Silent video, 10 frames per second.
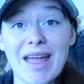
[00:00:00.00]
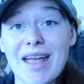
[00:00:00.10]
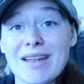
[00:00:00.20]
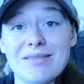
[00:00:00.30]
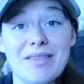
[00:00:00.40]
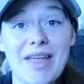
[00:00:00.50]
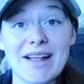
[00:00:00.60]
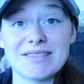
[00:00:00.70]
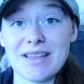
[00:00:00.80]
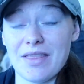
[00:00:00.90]
and
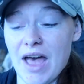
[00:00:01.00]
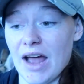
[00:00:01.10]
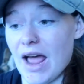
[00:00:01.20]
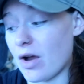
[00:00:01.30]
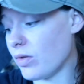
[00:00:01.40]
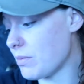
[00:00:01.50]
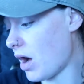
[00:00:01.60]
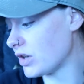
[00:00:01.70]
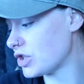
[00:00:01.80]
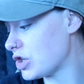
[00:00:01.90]
that's that i only
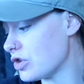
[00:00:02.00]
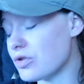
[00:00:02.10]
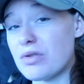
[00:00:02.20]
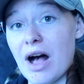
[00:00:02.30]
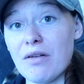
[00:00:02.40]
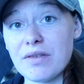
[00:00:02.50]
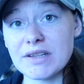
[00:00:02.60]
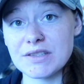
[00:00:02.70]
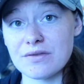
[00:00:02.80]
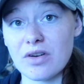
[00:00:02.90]
bought two
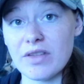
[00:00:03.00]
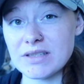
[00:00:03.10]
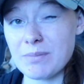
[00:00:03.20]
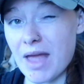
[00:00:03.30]
outfits for this